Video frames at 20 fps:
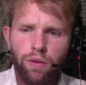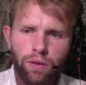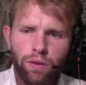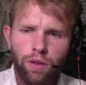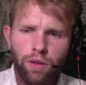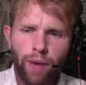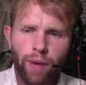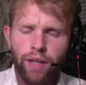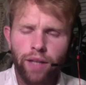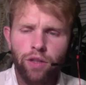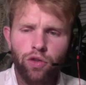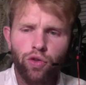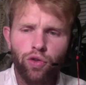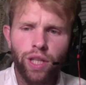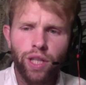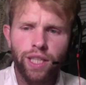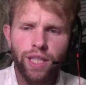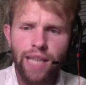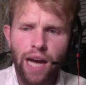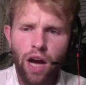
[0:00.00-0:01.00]
Do you mind
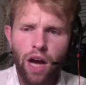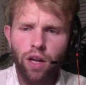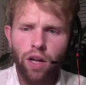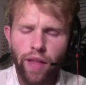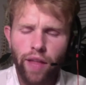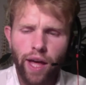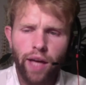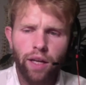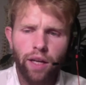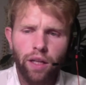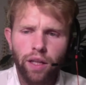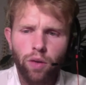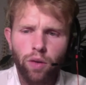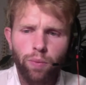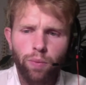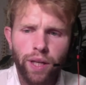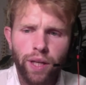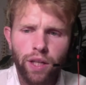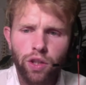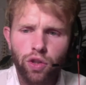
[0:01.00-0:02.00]
drilling down on that a little
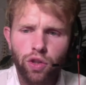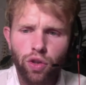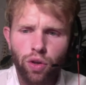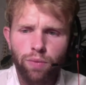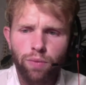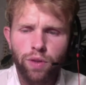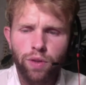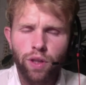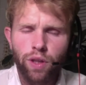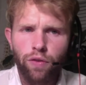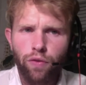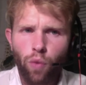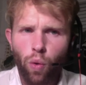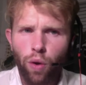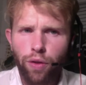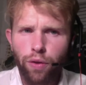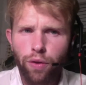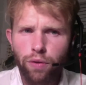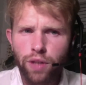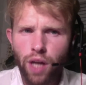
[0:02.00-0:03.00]
bit in terms of
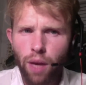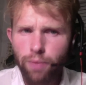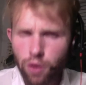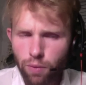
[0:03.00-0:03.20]
ortho time?